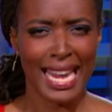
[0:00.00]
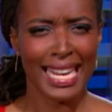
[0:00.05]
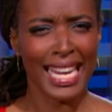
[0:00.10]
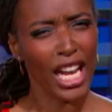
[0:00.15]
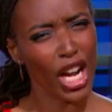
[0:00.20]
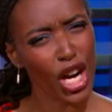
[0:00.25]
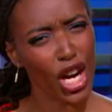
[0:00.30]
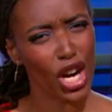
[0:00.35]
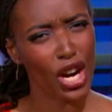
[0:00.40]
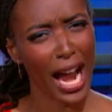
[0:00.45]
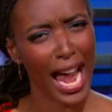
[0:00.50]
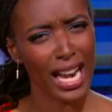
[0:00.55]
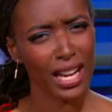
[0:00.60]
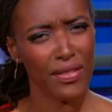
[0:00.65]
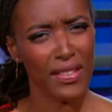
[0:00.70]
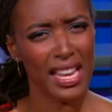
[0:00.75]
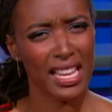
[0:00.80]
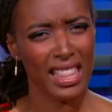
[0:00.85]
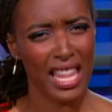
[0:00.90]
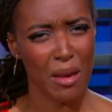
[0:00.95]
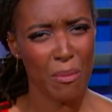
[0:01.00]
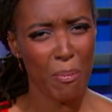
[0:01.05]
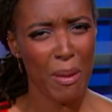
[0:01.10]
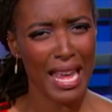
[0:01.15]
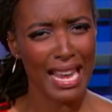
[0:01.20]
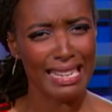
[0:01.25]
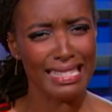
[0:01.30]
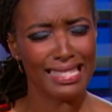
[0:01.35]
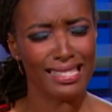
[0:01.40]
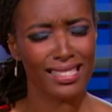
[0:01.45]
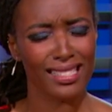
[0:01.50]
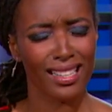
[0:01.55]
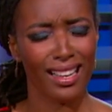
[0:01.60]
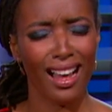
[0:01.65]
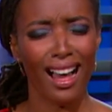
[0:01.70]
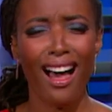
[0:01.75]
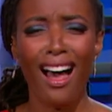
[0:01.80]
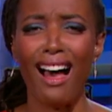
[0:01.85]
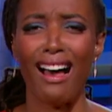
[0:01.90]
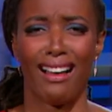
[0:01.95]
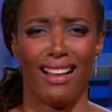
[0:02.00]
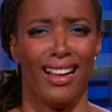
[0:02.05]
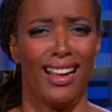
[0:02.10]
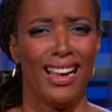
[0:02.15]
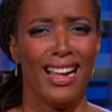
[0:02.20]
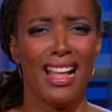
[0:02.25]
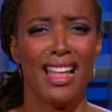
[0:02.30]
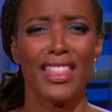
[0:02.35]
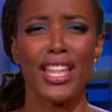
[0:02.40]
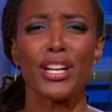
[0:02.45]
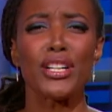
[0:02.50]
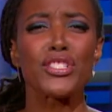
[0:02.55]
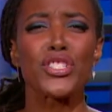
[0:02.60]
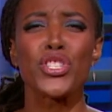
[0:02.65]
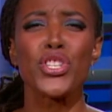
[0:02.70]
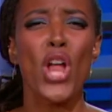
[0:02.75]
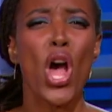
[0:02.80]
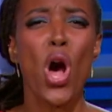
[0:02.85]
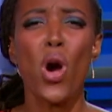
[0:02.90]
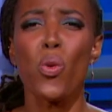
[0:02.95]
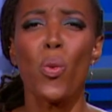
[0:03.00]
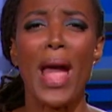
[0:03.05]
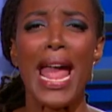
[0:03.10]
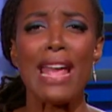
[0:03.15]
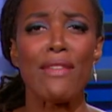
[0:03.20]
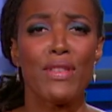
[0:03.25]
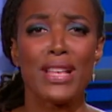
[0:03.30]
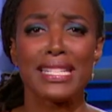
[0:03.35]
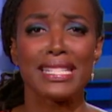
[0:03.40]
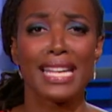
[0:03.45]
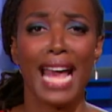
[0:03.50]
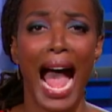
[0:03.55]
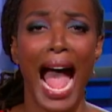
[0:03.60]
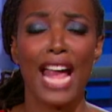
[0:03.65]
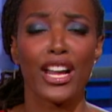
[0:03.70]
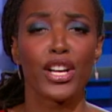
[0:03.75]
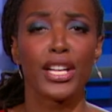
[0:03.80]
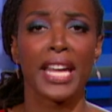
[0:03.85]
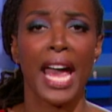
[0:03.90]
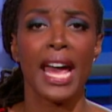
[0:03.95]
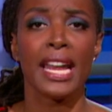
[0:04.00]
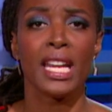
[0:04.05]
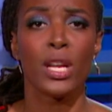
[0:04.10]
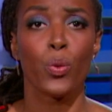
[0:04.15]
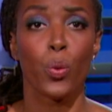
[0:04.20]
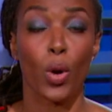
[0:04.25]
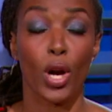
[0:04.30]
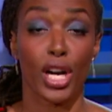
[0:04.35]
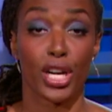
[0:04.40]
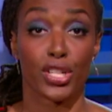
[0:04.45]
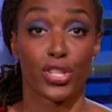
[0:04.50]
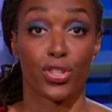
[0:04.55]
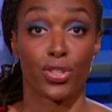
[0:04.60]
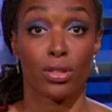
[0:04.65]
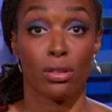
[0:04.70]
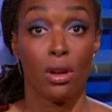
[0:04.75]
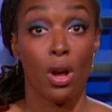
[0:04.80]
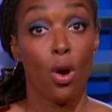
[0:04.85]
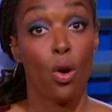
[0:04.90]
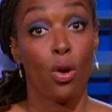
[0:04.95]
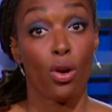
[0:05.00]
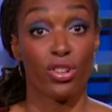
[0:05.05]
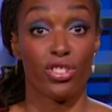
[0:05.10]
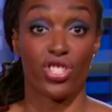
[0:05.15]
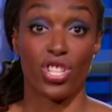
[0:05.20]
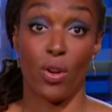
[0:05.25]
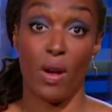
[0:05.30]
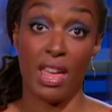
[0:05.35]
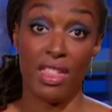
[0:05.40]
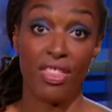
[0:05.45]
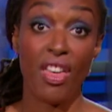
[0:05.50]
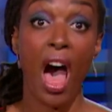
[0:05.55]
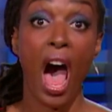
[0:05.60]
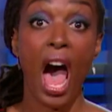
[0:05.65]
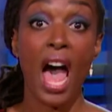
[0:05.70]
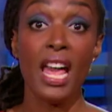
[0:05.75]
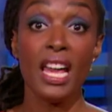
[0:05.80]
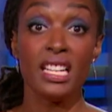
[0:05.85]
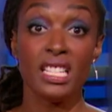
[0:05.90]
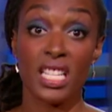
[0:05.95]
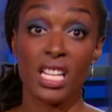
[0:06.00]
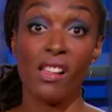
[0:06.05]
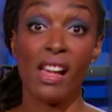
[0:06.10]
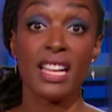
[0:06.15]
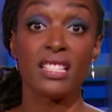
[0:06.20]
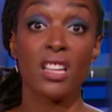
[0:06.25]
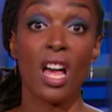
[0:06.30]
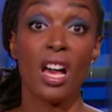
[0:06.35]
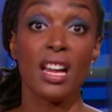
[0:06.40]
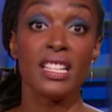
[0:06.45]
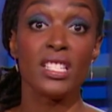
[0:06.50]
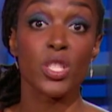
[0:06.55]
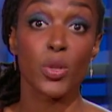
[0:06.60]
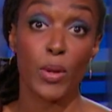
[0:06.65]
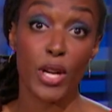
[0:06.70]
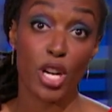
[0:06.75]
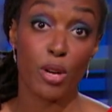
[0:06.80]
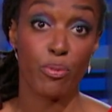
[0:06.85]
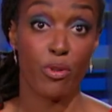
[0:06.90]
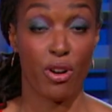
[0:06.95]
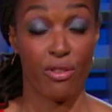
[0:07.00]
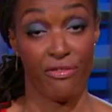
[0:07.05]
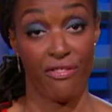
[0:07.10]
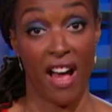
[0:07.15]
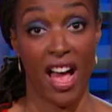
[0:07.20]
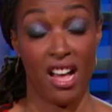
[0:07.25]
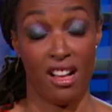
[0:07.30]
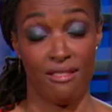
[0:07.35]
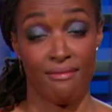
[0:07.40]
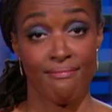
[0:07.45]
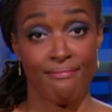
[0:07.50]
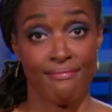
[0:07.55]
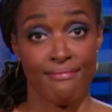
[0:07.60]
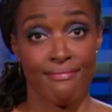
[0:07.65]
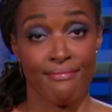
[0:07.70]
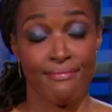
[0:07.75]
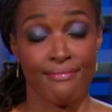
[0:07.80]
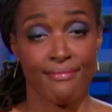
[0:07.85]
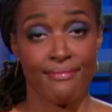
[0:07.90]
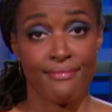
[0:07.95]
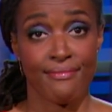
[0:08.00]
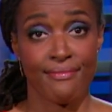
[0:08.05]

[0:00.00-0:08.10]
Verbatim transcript: kick her out of the Olympics? Ugh, there's no way this guy could get any worse. Or so I thought until I saw his Twitter profile. but